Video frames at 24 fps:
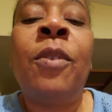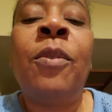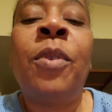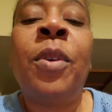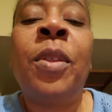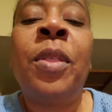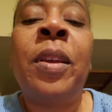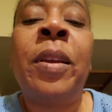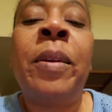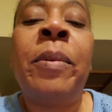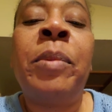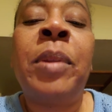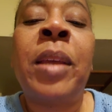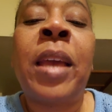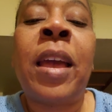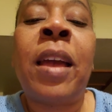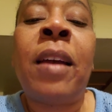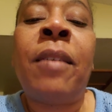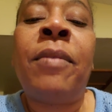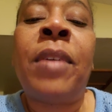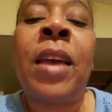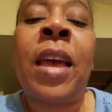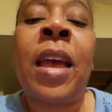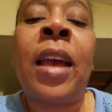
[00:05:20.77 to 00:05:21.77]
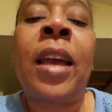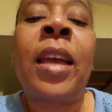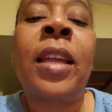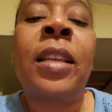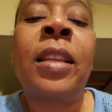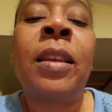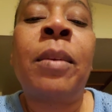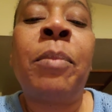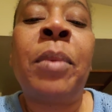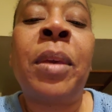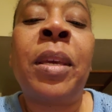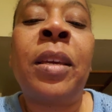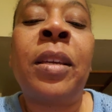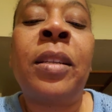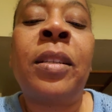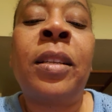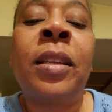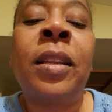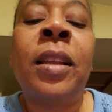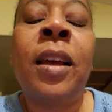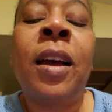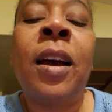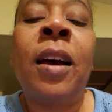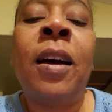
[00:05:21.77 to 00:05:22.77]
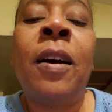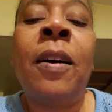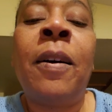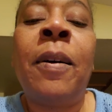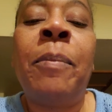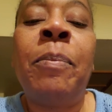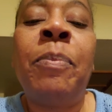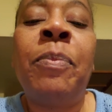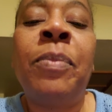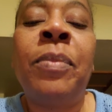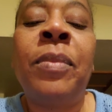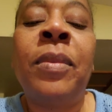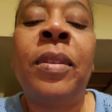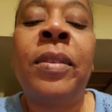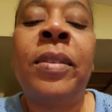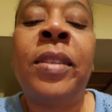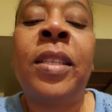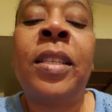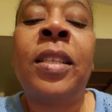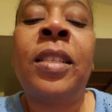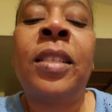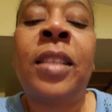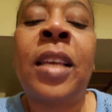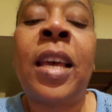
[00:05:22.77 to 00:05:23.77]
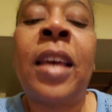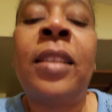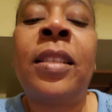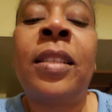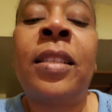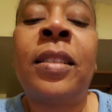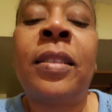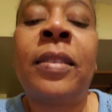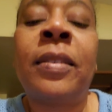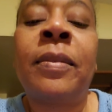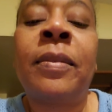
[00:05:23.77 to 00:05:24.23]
for them to have academic success.